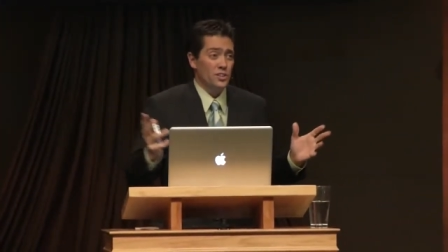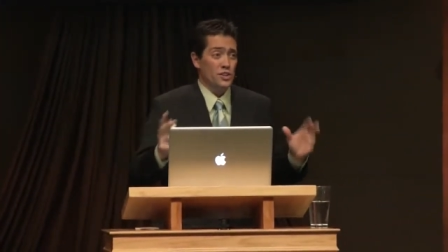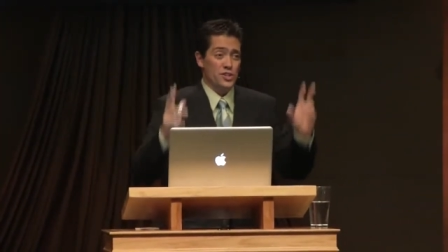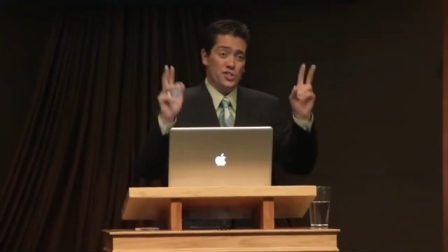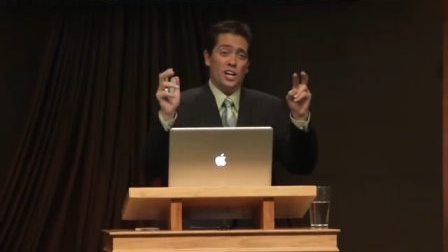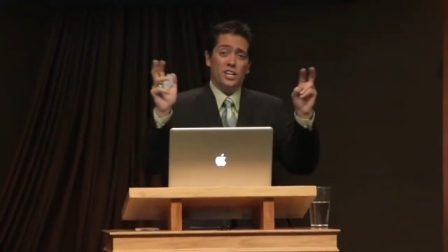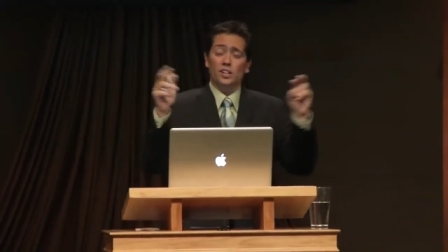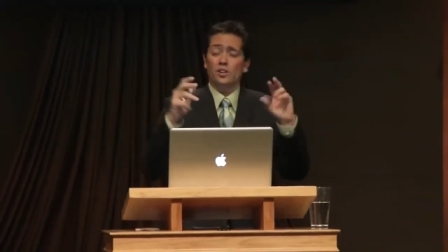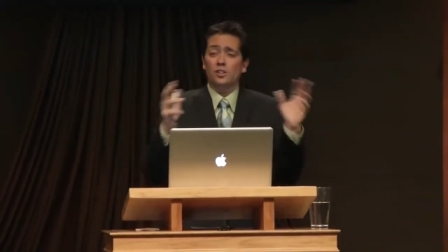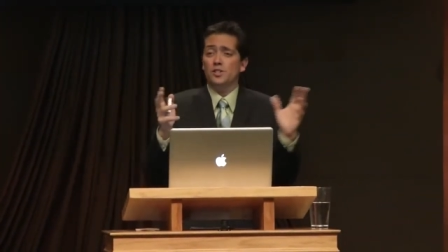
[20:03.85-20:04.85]
There's
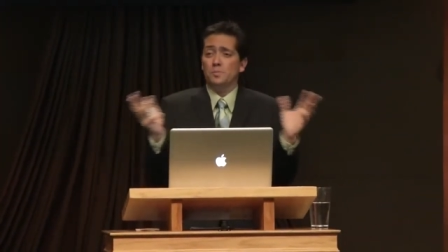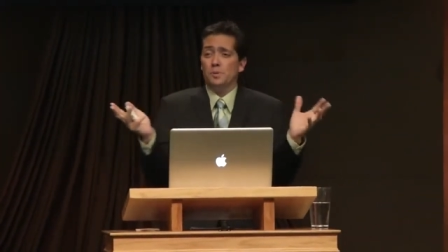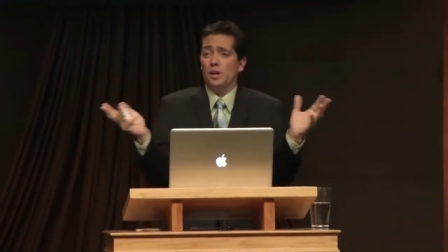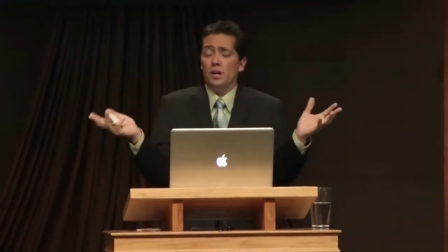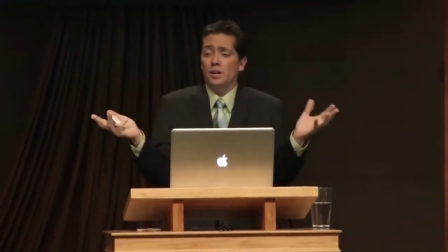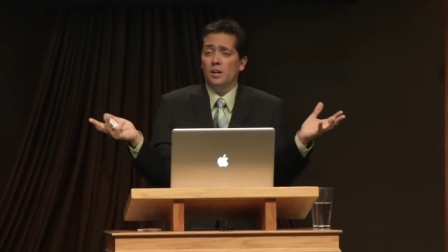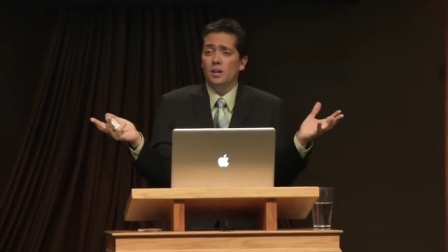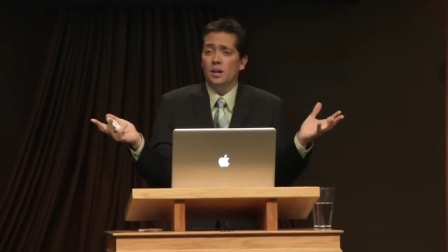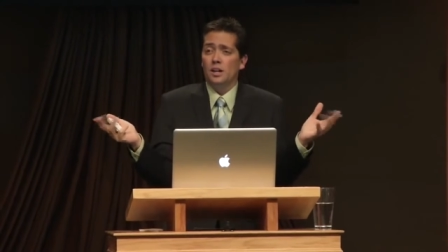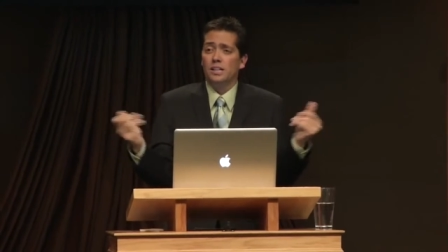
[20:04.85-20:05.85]
secular uh,
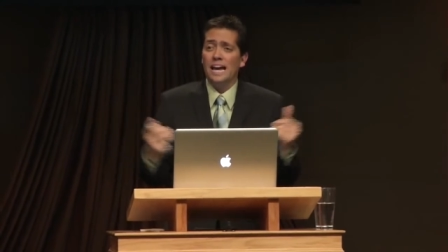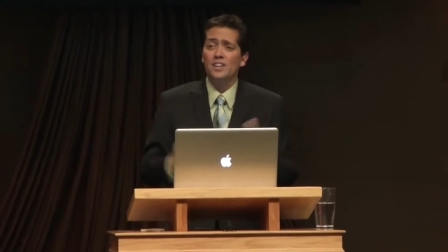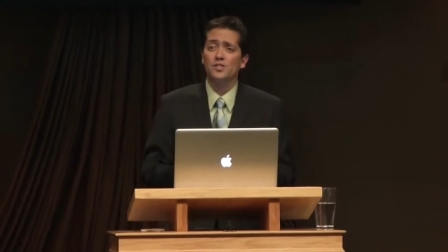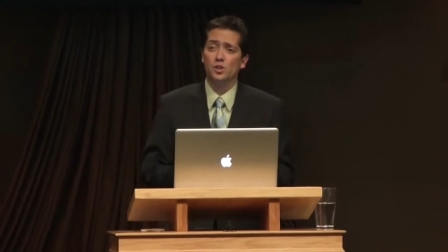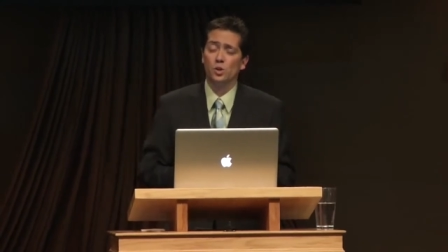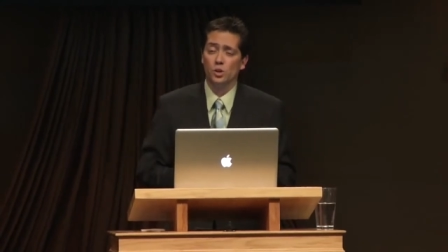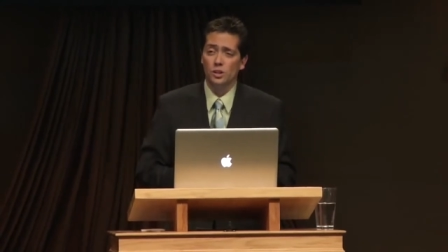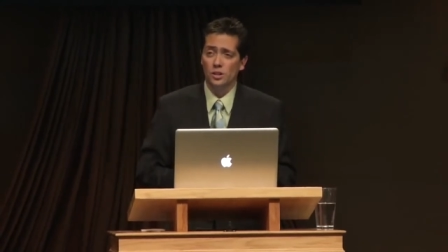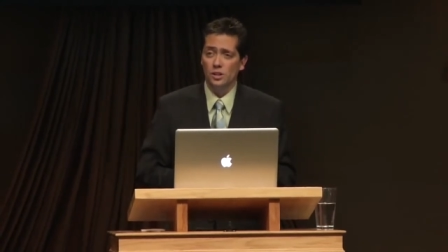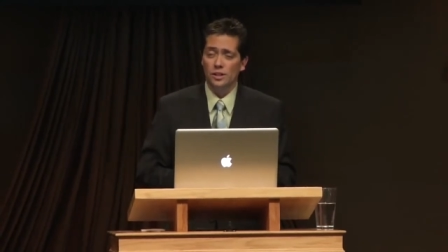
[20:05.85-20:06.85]
uh, classical
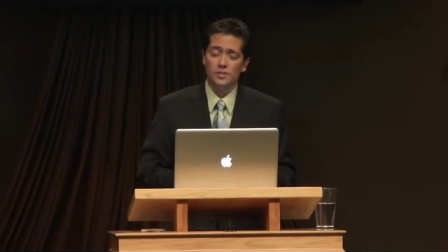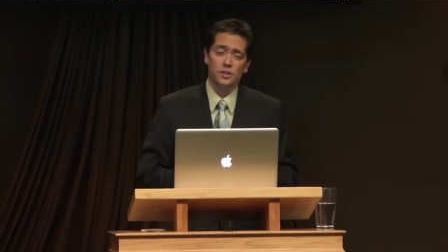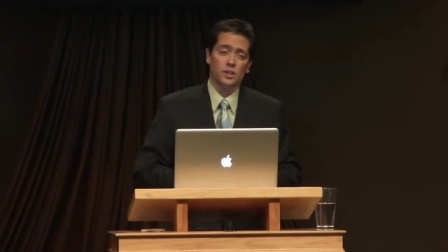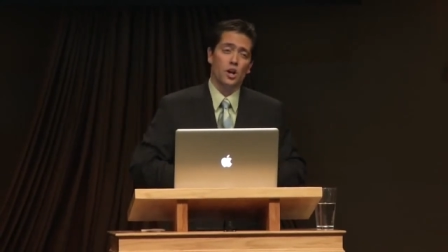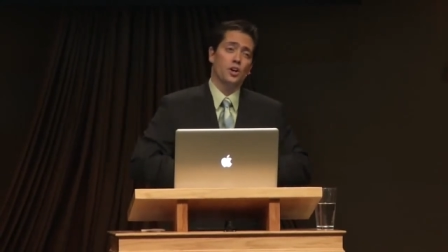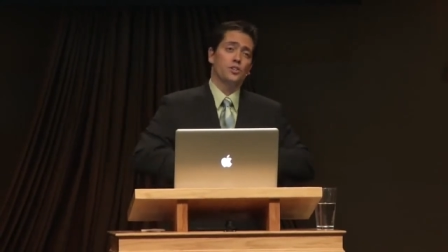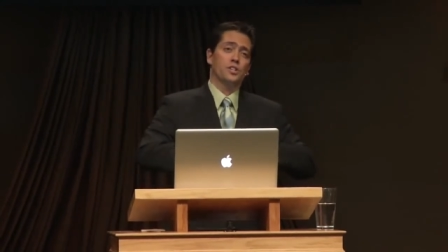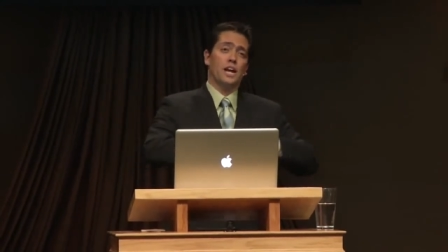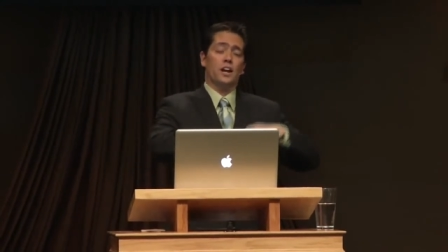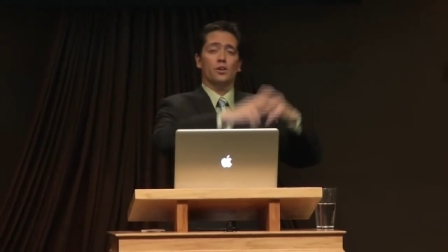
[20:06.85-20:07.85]
and that's a
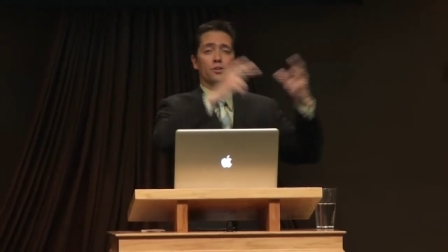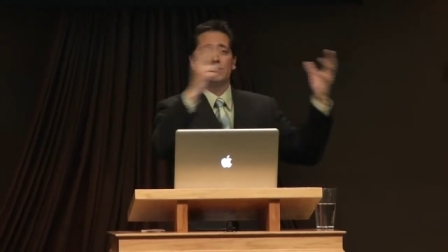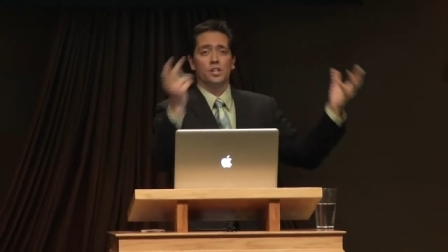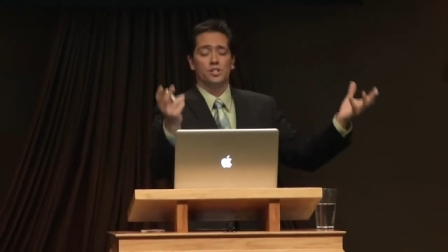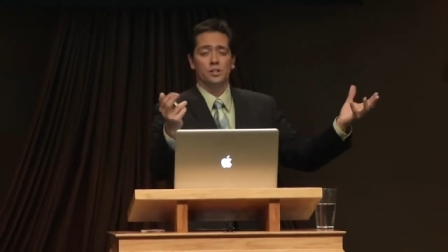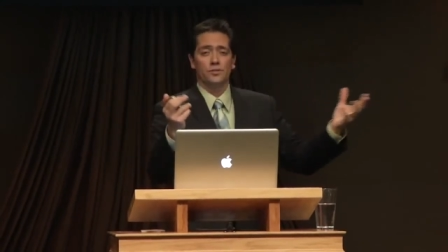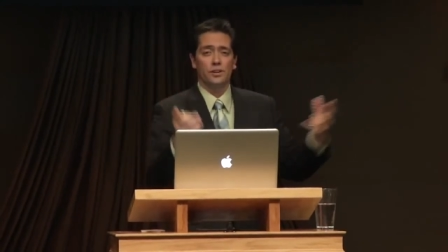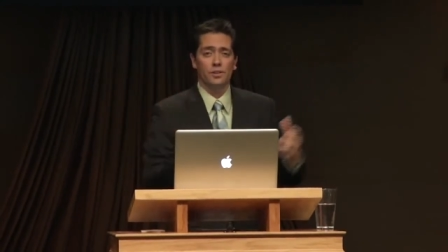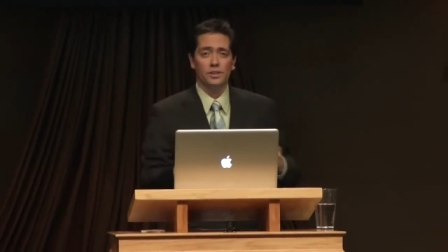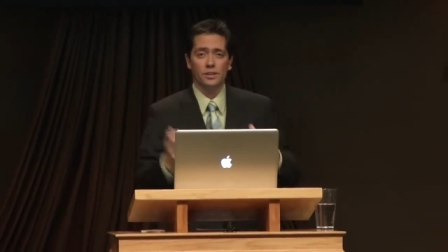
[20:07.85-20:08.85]
large categorization of
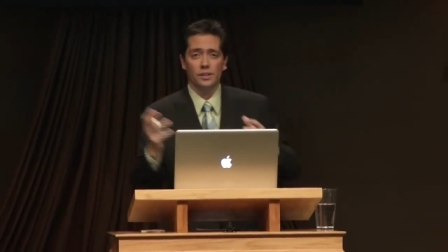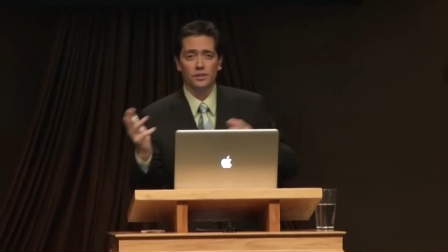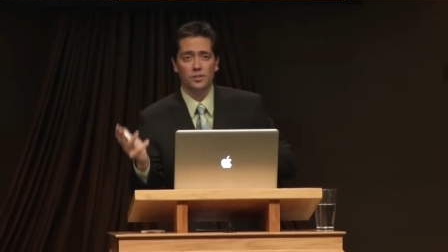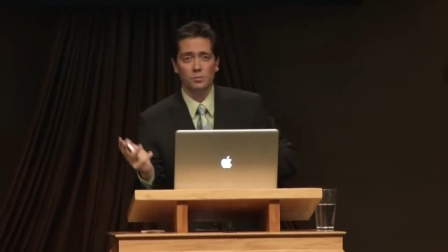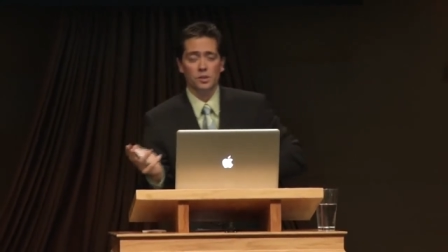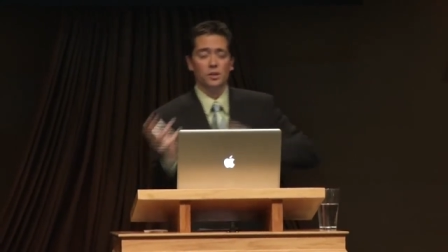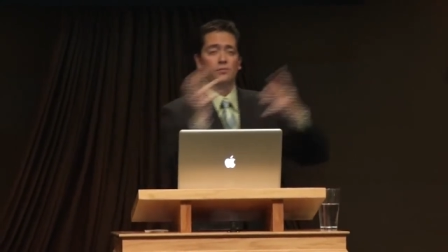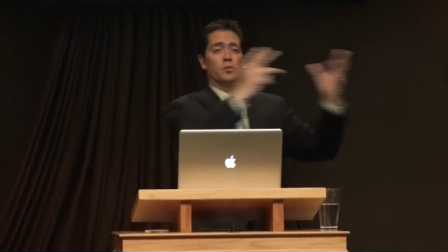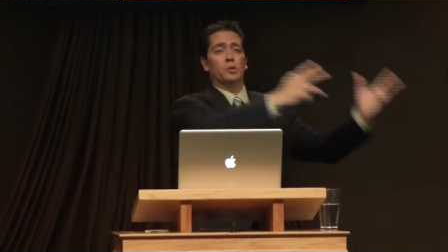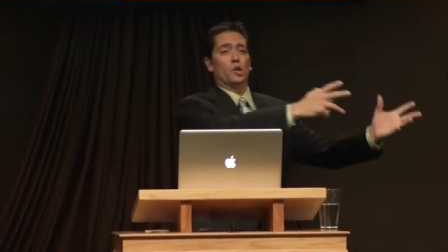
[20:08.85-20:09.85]
everything that seemed to
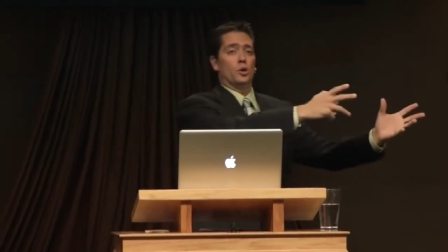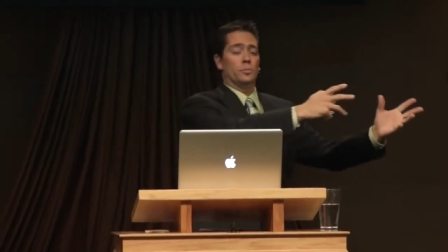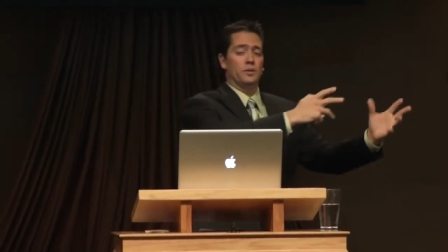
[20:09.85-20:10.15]
come from Europe,